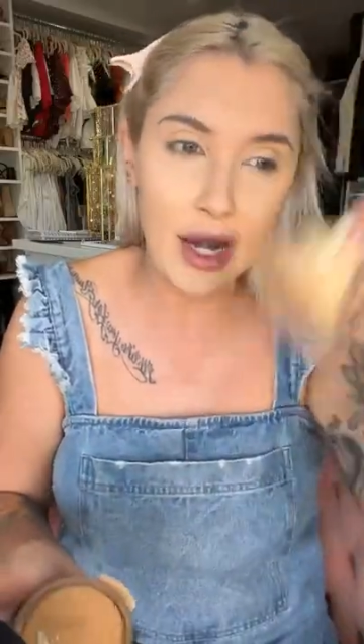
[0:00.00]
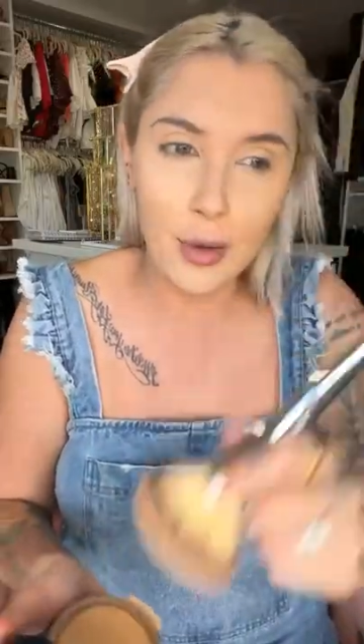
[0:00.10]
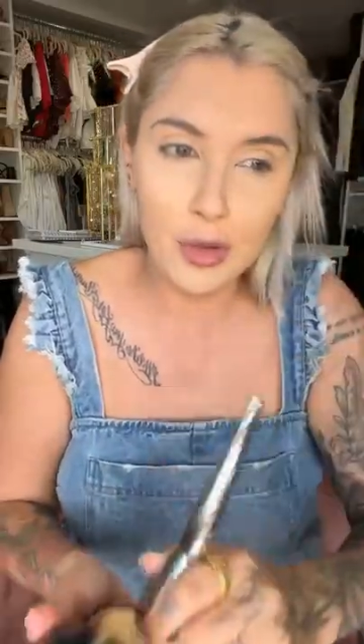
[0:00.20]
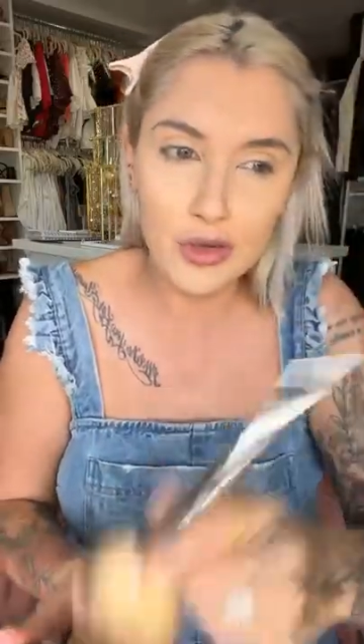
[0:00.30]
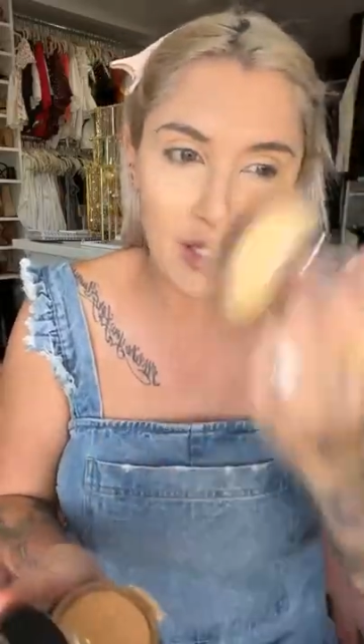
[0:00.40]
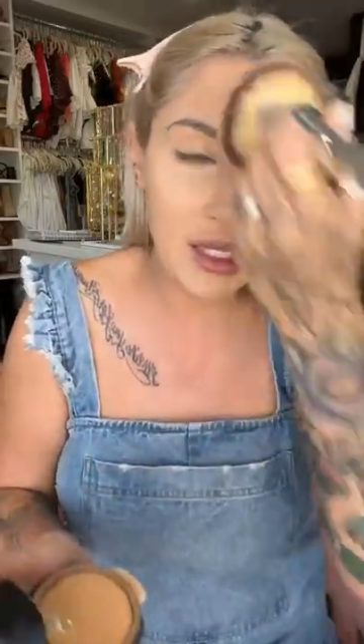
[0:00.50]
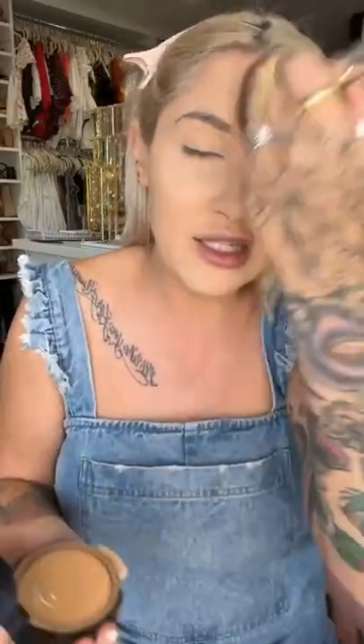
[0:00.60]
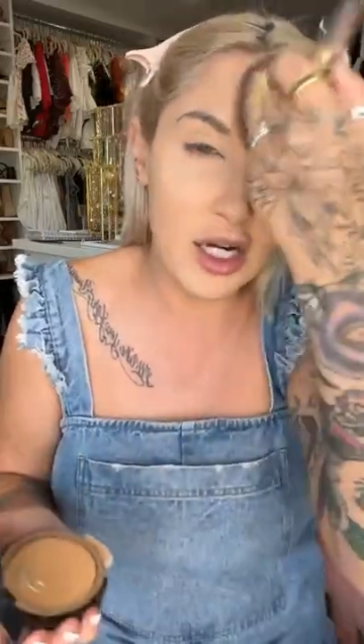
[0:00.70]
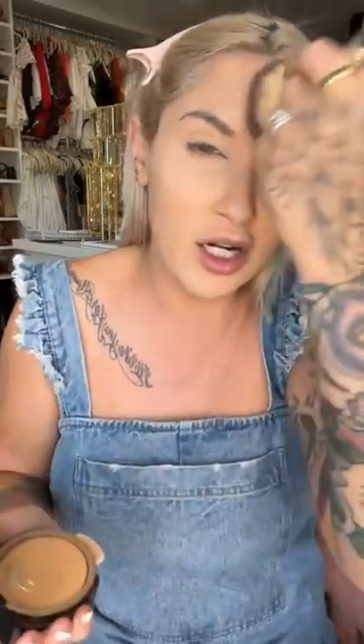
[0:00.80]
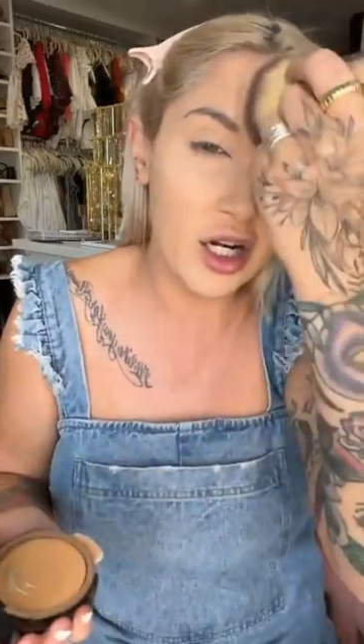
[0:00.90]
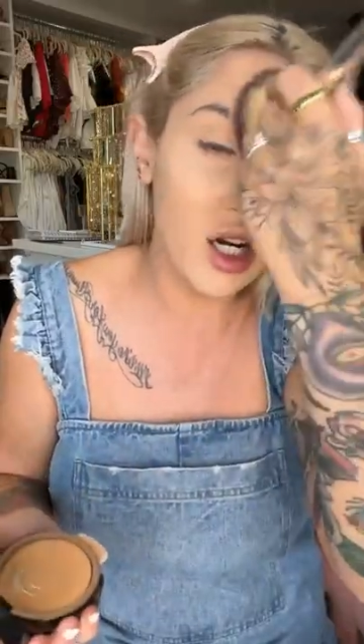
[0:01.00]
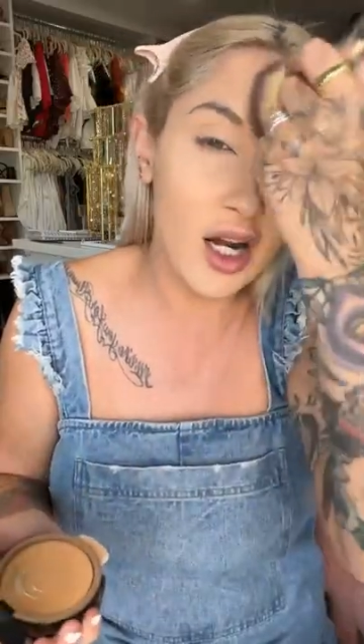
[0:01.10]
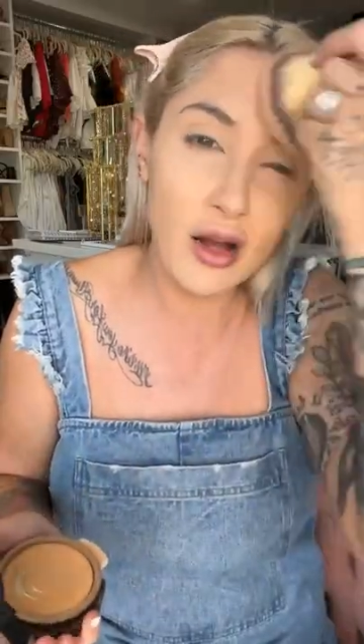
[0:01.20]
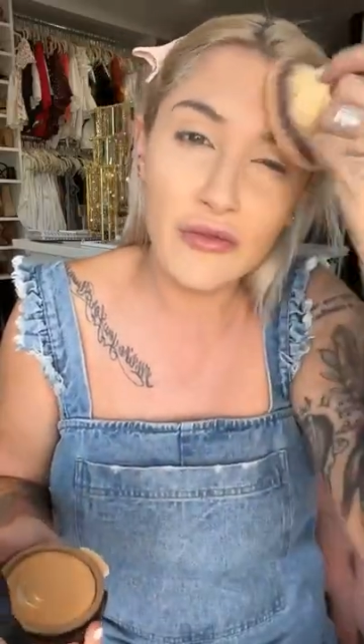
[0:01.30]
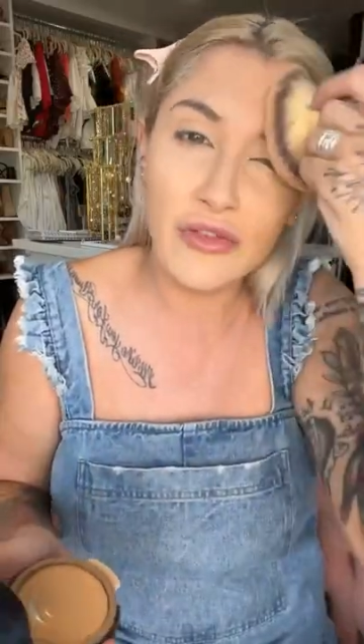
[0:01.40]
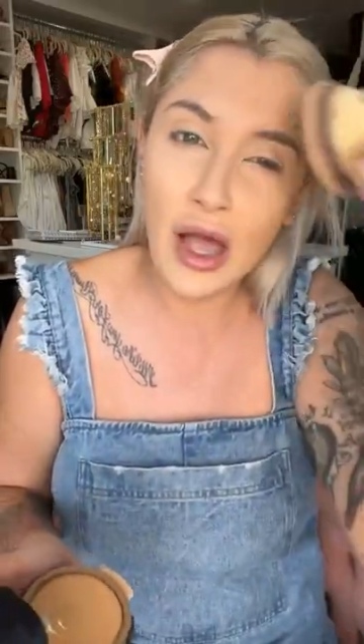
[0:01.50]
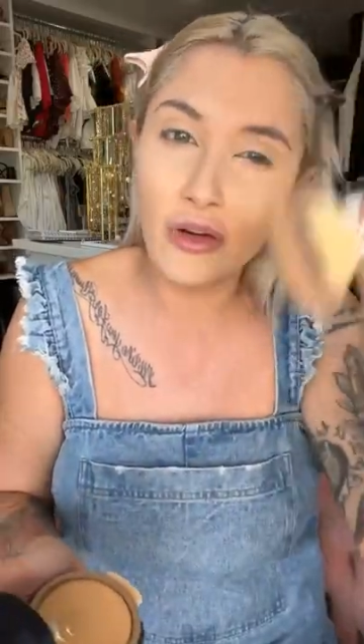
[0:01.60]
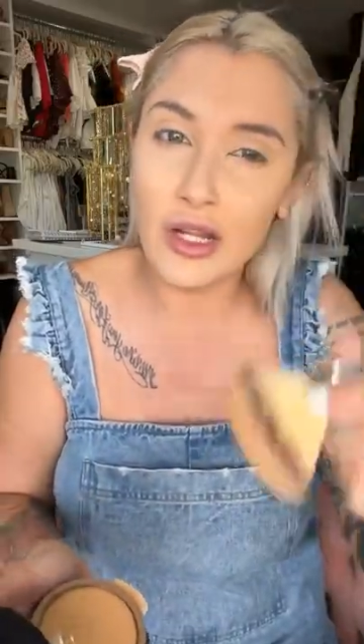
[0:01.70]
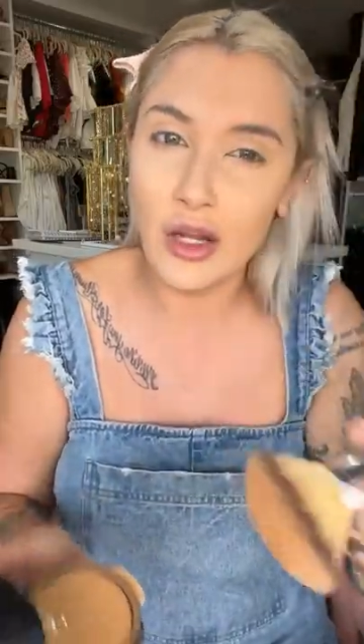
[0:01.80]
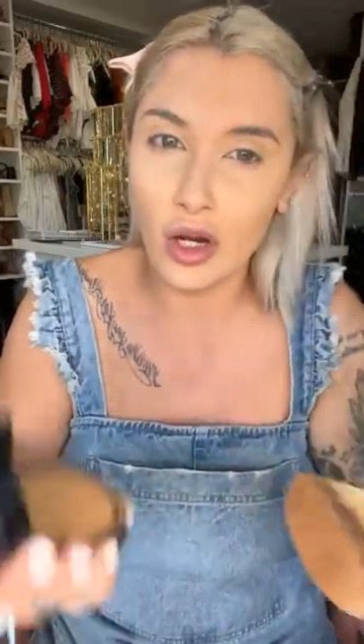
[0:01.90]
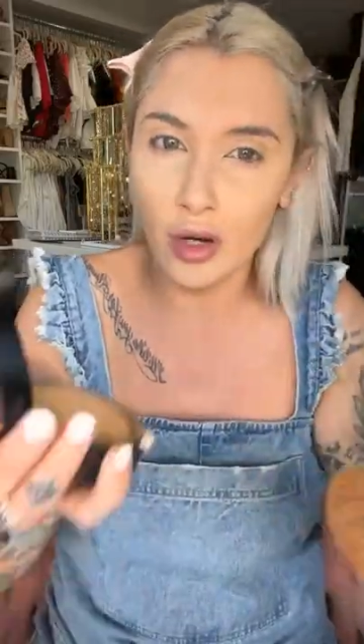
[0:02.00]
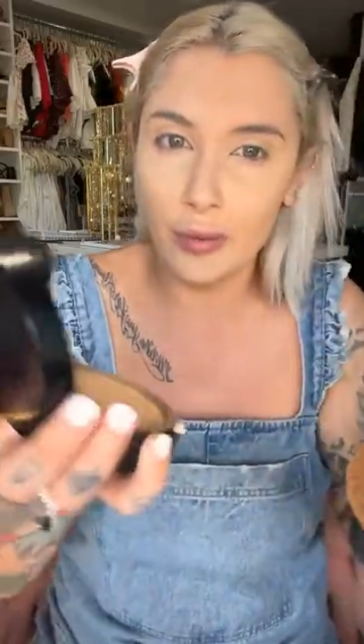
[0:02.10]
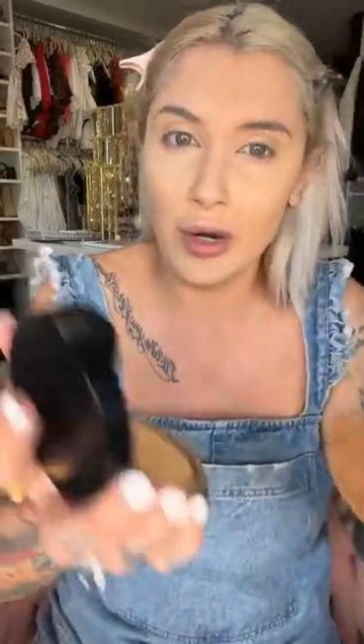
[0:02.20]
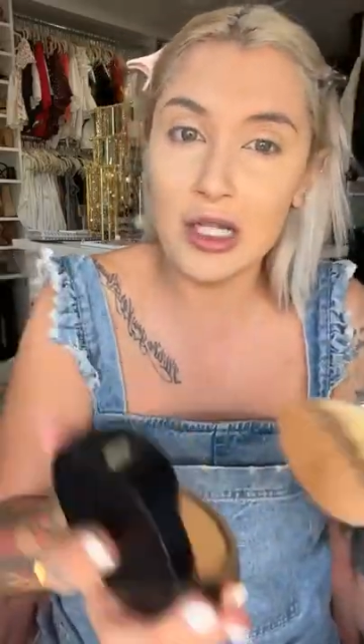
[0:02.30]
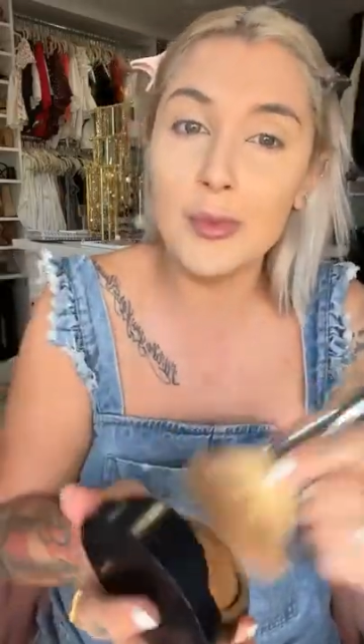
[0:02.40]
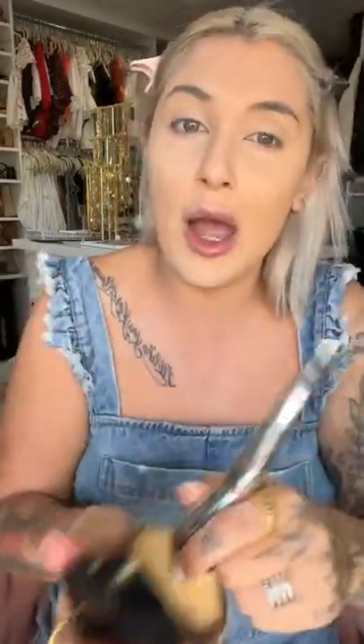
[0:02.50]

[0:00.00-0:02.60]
that I'm using a darker found or pressed